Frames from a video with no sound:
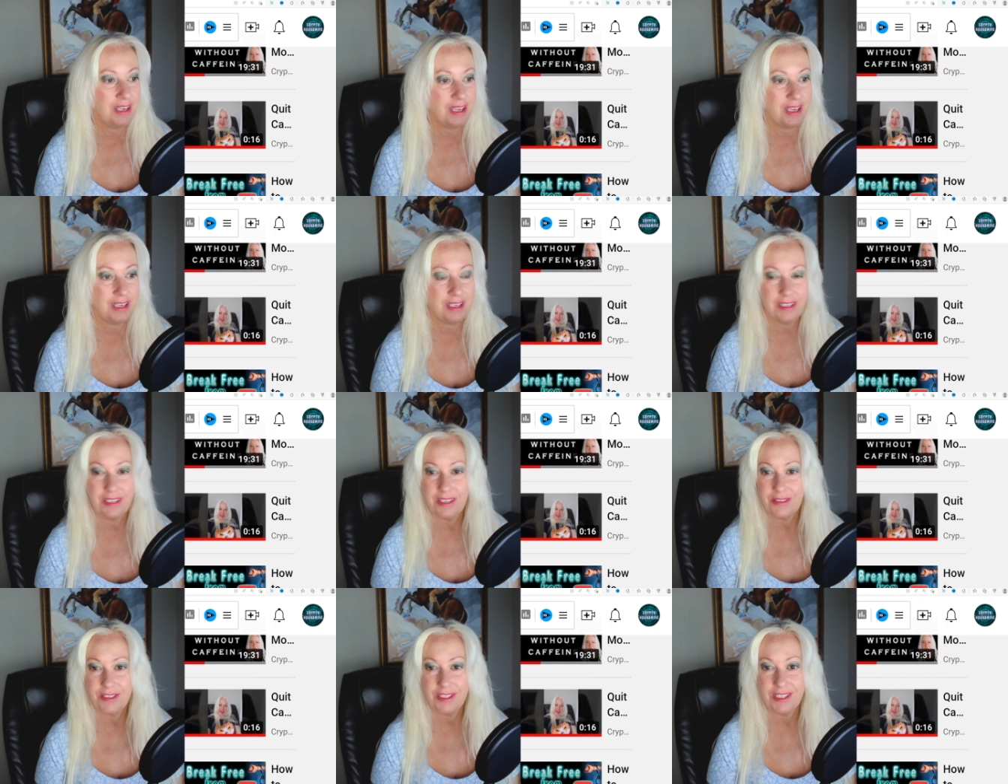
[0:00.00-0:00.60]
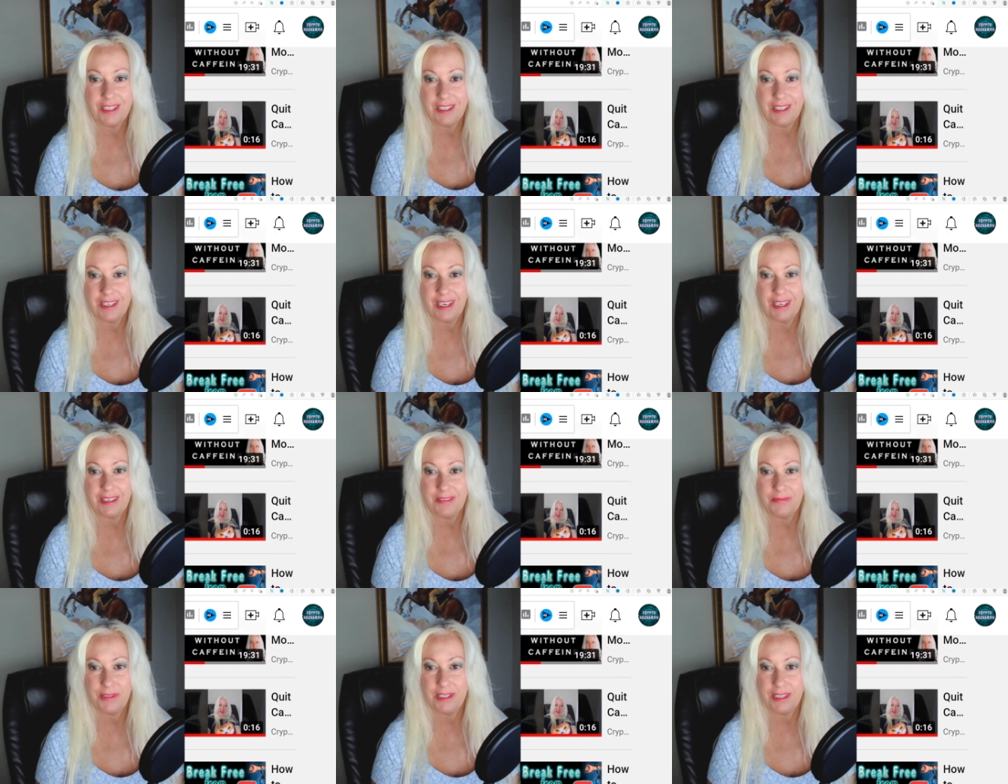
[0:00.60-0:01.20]
you'll never see
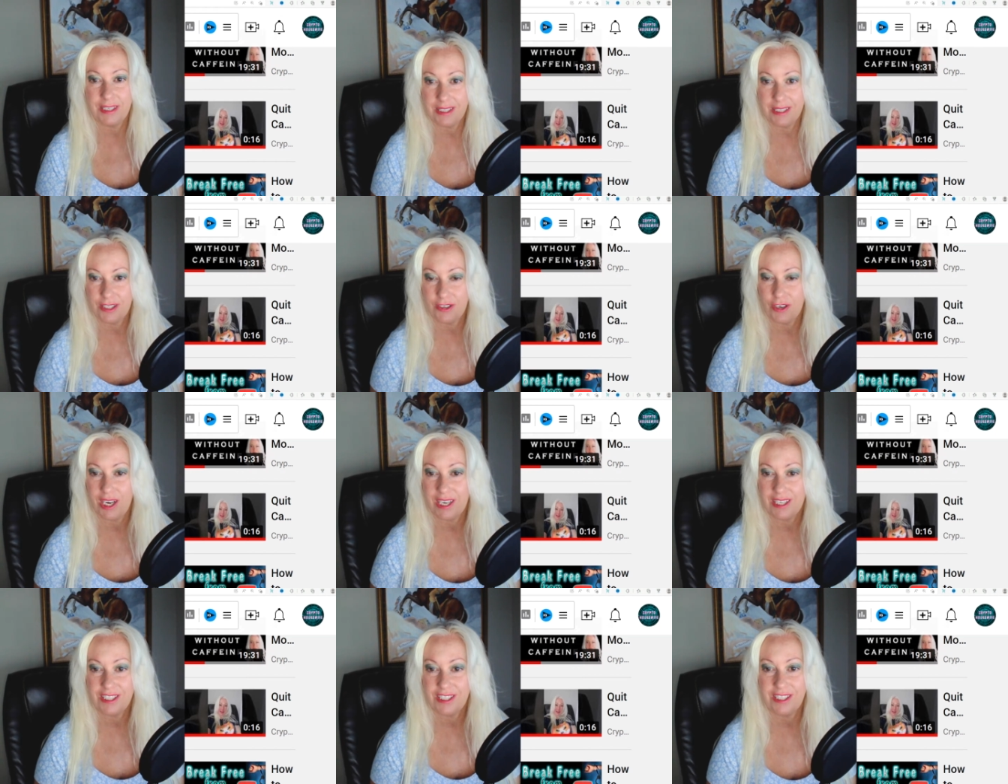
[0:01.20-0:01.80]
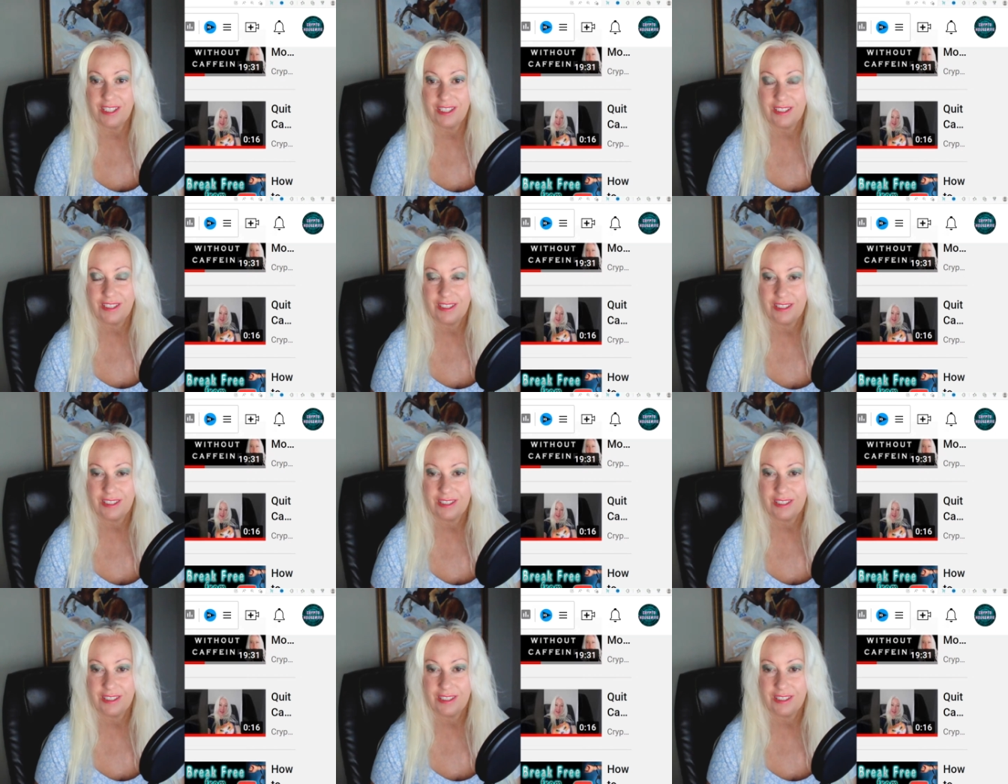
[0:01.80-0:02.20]
again because of crashing.